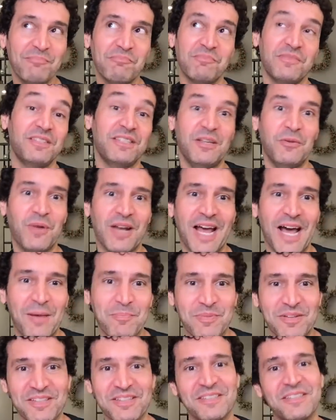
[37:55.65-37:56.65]
See what
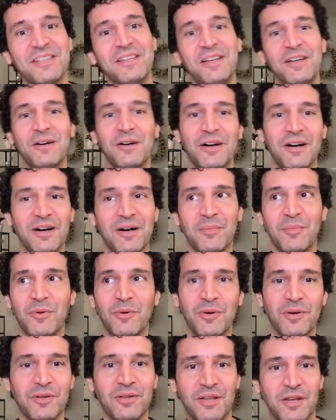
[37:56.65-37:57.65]
happens.
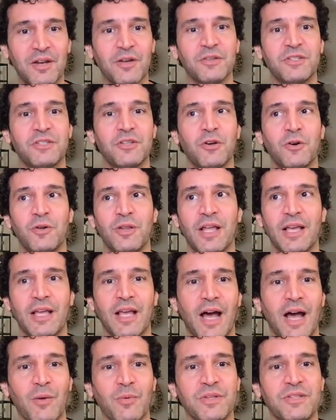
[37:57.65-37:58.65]
You know, so like
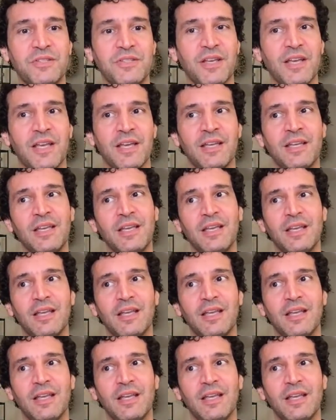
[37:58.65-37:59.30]
I would say,